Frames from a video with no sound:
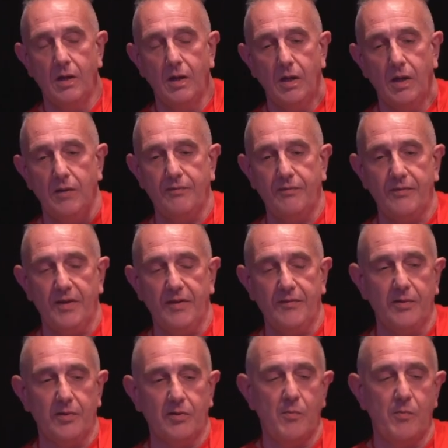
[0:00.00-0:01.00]
If, if
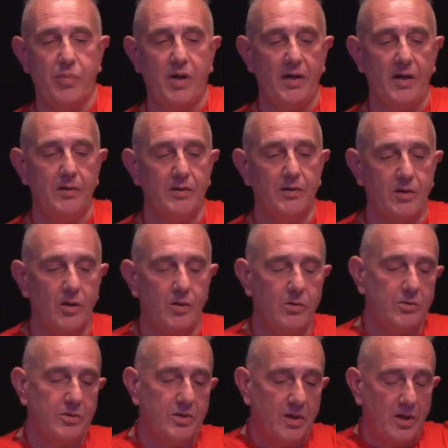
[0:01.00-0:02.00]
you compile
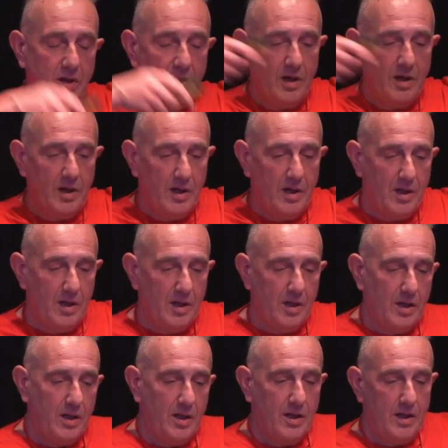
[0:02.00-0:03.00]
code,
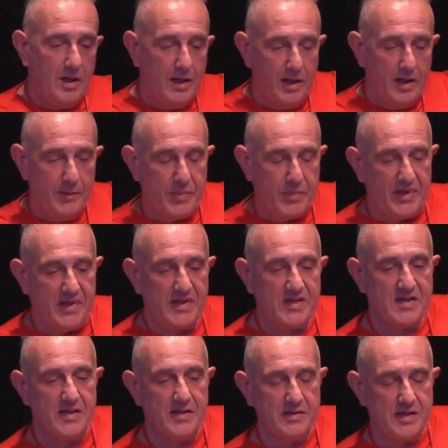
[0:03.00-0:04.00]
it picks
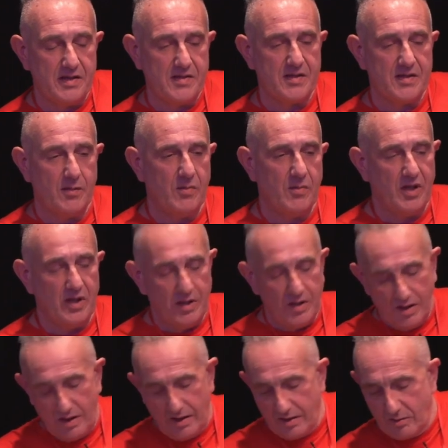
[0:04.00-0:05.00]
into assembler
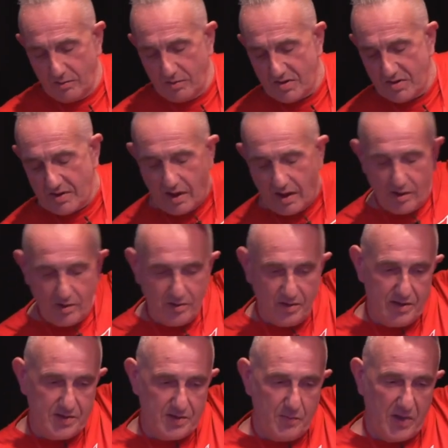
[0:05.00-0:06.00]
and it goes down
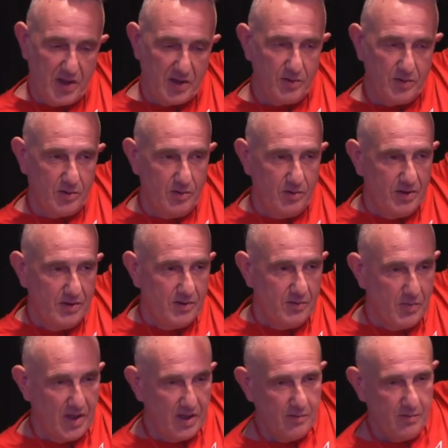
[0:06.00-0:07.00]
into macro code, into
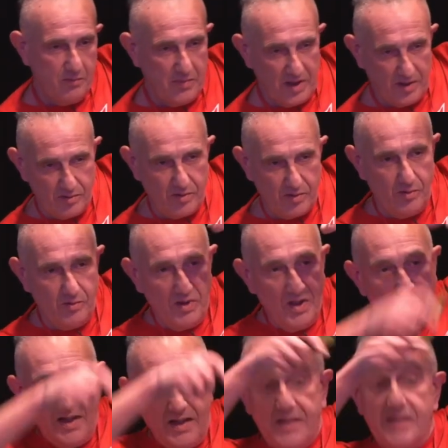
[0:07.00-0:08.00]
my, micro code.
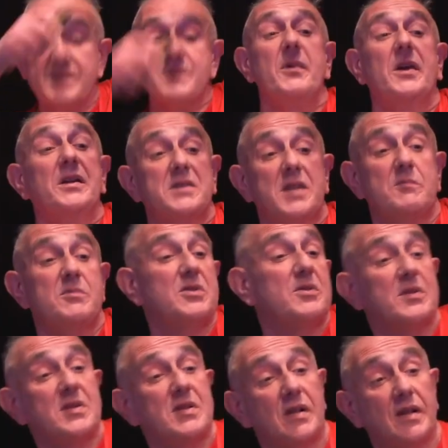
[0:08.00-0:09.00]
It gets many times
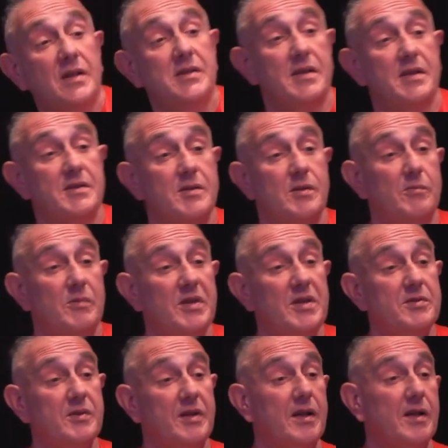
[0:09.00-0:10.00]
translated. So we need
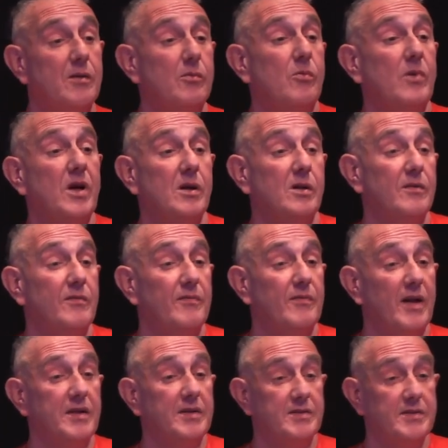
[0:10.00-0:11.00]
to get aware of
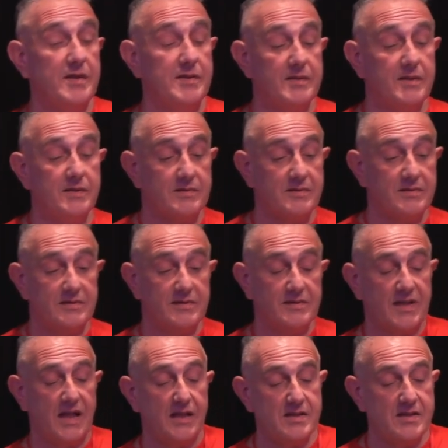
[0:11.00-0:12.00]
that, that, that,
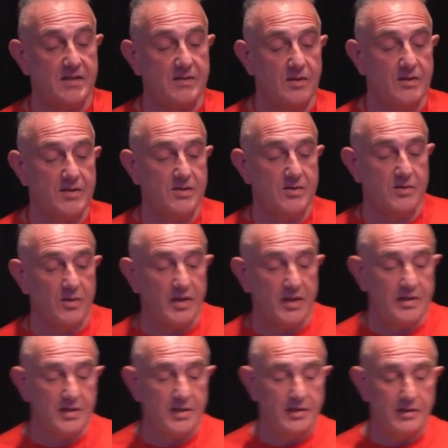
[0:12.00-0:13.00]
that it's not
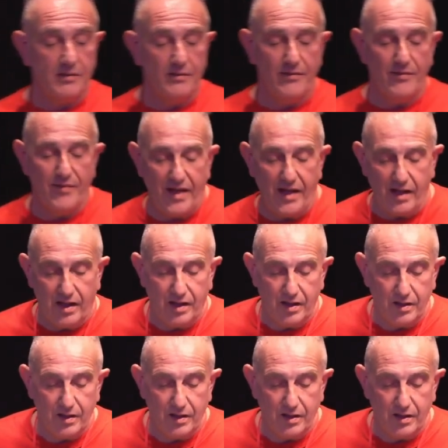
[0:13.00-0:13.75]
straight there.